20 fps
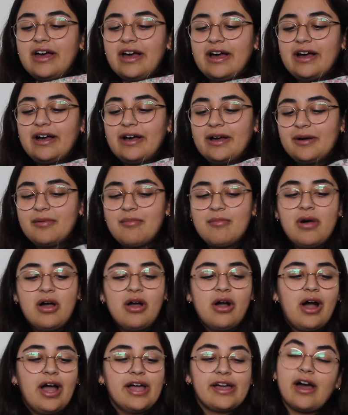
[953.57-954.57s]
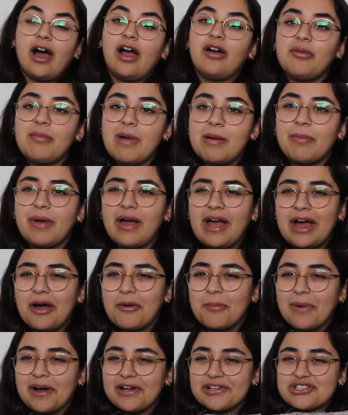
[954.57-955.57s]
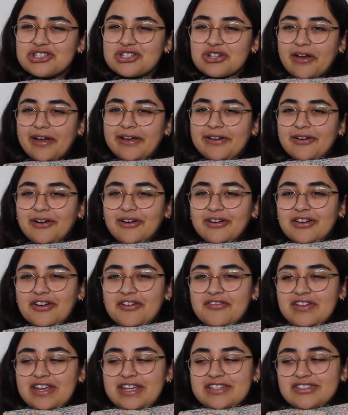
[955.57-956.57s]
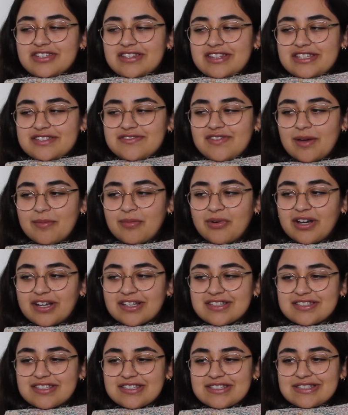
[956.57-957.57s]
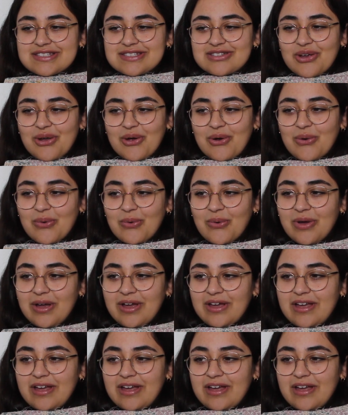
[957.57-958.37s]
I can't remember how much I got of each of these fabrics, so